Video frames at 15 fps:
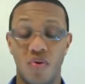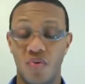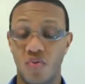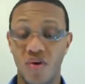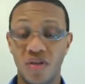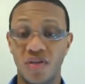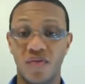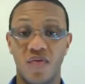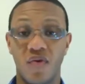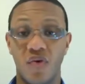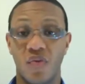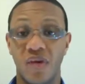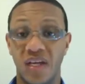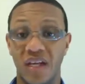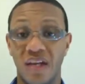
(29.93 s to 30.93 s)
reason for
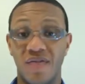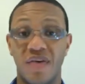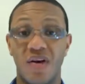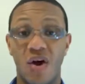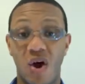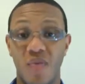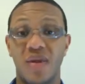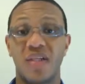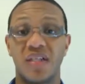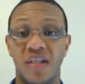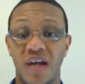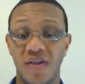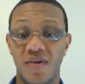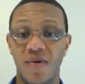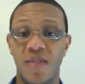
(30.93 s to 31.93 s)
it. We can live in harmony
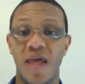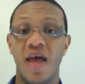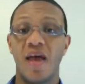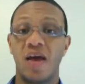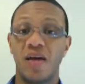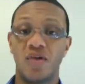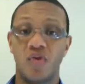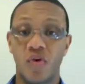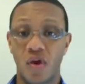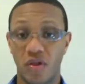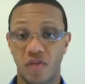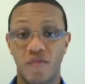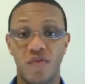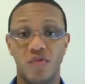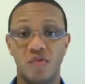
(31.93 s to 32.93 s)
together, enjoy all
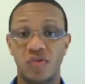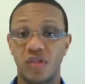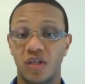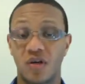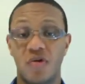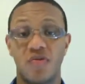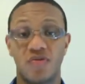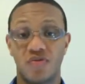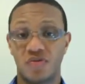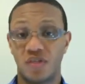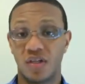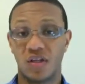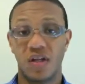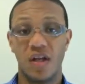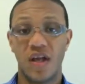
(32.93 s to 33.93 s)
the foods and cultures
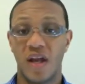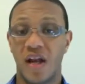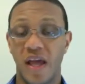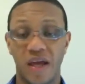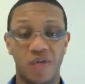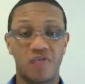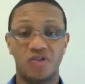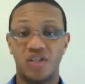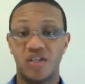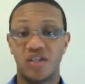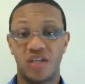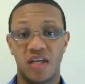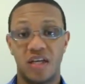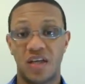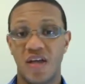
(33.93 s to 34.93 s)
and
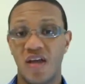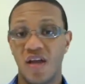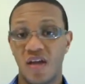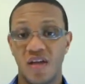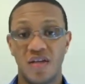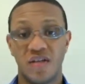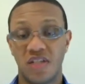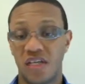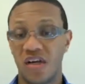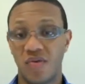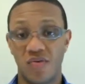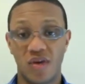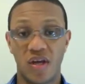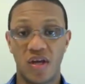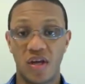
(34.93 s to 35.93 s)
languages and
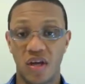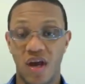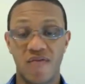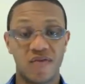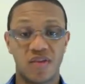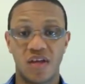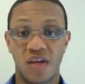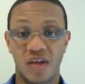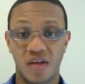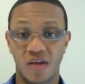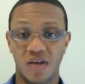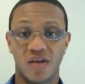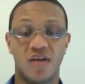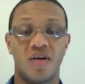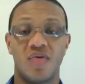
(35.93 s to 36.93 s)
scenery and everything
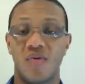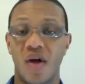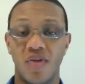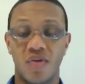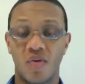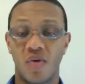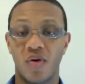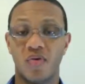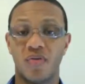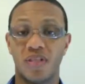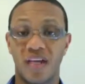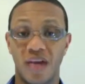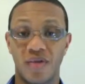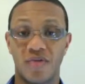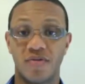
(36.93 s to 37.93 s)
around the world
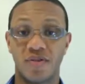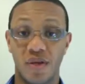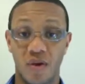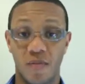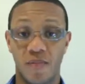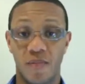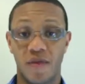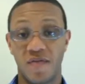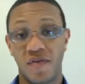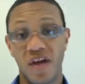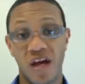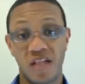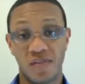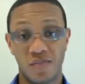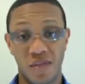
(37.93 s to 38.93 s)
together. So if you
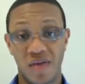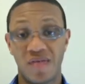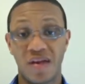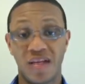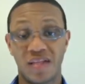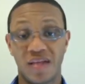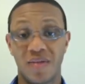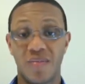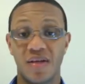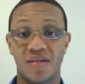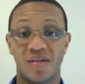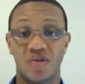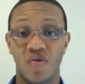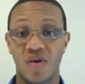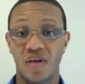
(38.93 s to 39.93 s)
guys believe in that same
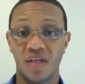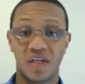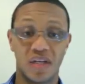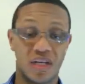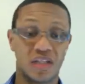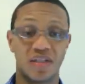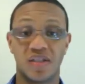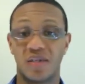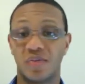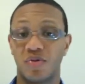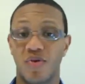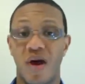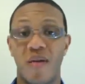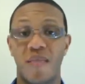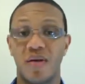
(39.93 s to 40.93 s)
message, go ahead and click the
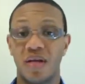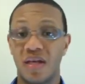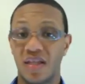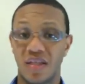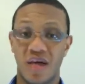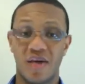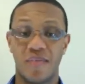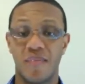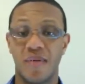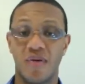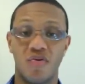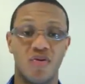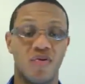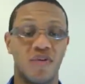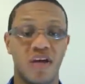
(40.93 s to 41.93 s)
subscribe button, hit that
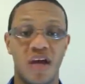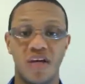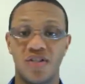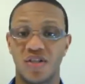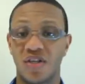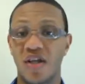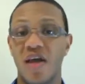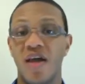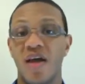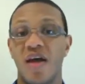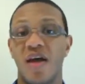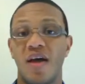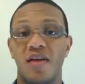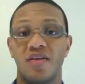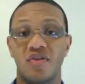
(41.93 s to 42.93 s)
bell notification
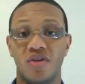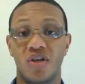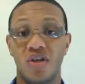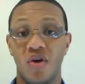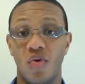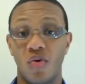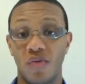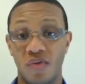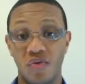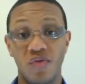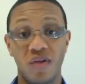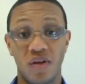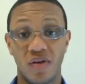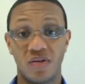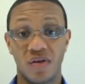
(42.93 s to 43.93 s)
so you can know when new
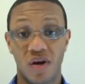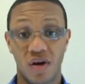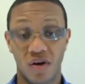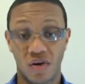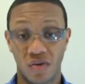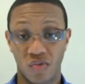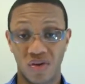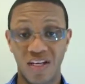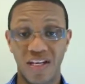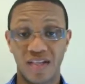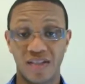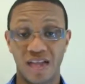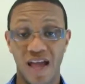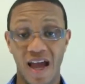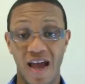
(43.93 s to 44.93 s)
videos are
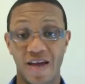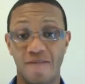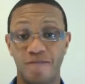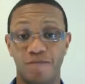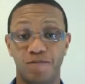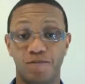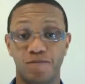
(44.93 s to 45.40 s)
released, and